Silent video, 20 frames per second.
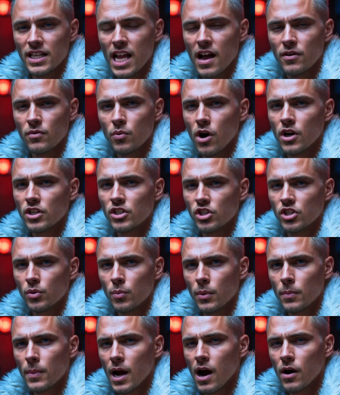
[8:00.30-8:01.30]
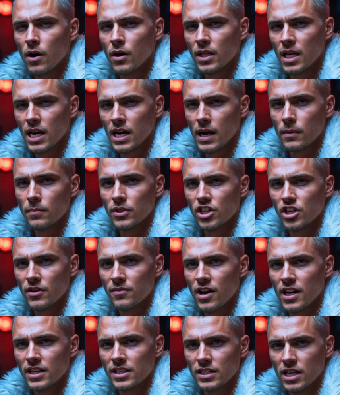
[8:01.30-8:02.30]
have one superpower that
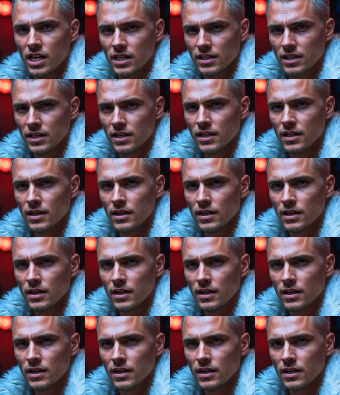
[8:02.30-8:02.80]
ImageFX doesn't: